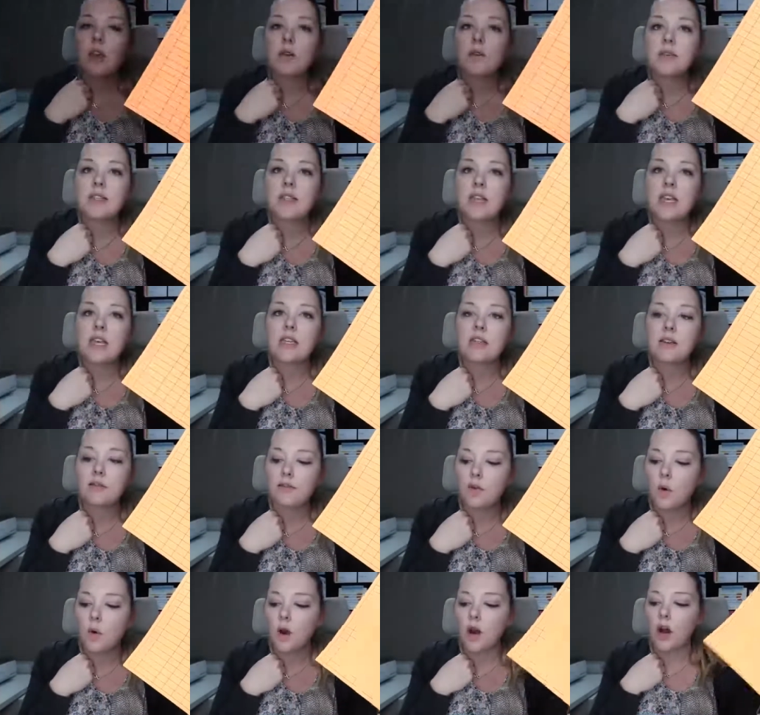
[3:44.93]
these
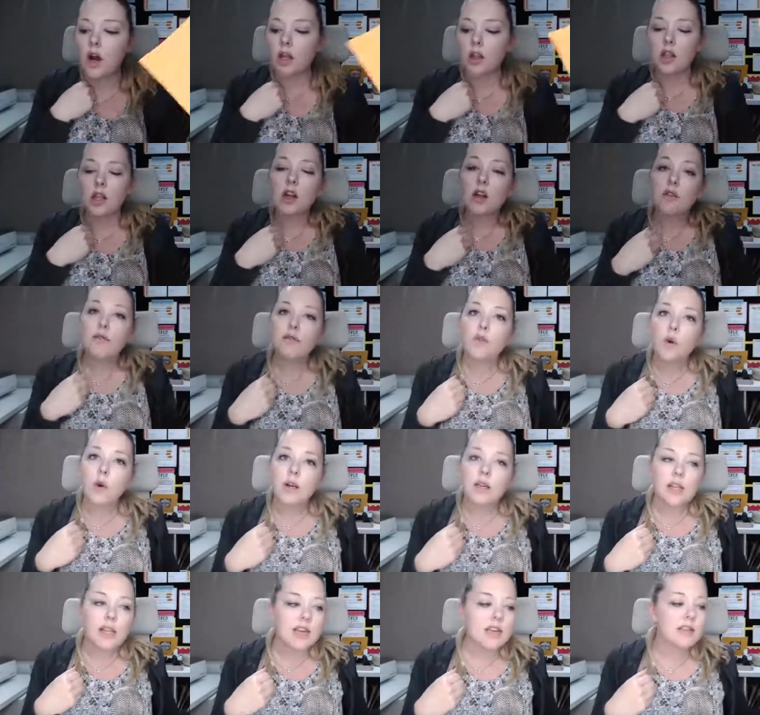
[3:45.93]
for look
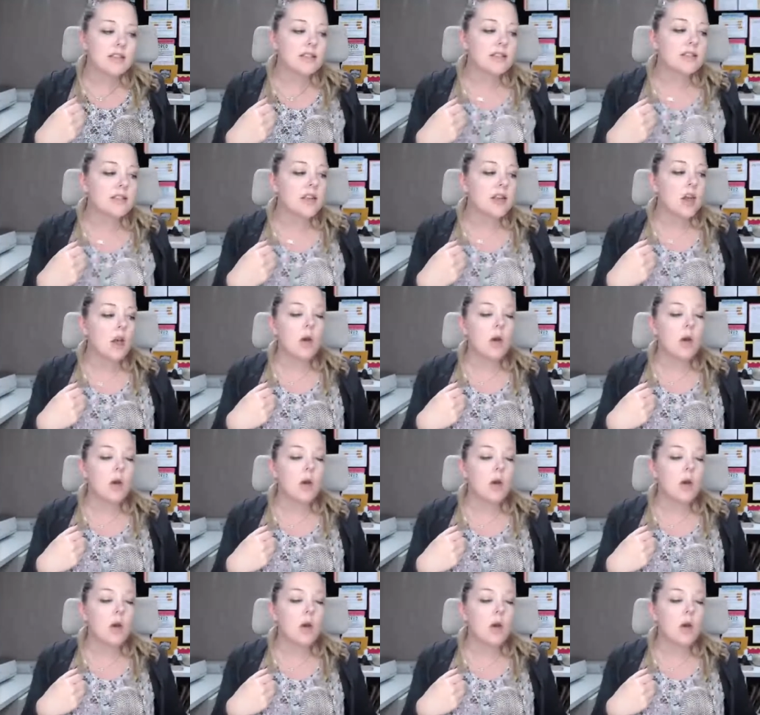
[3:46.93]
for lists